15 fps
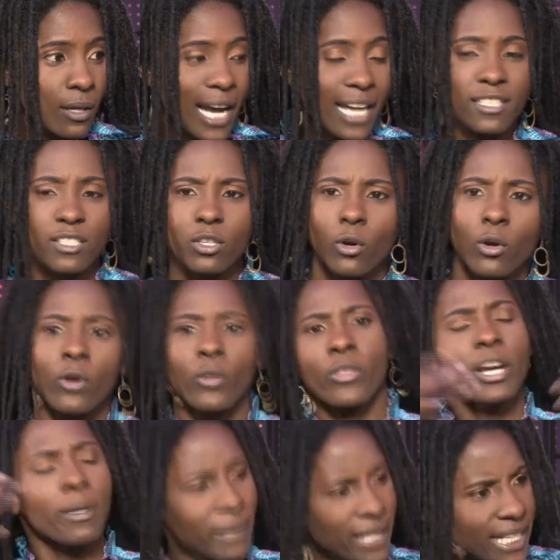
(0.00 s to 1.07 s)
And so
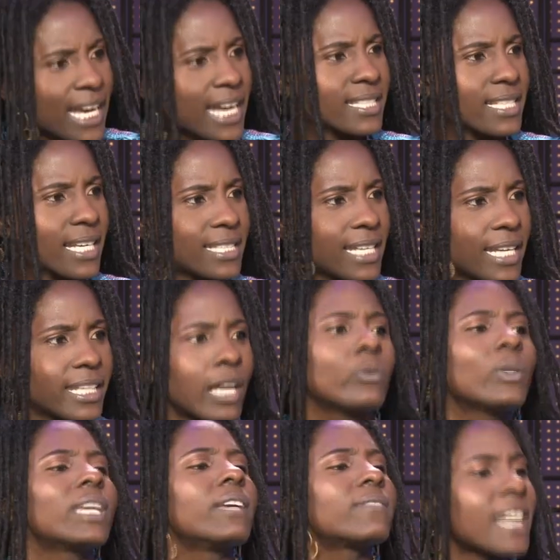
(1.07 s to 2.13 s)
they're being entertained, and
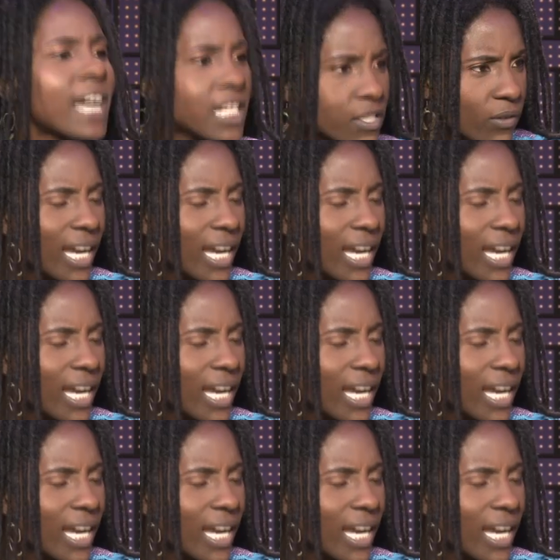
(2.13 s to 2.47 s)
we give thanks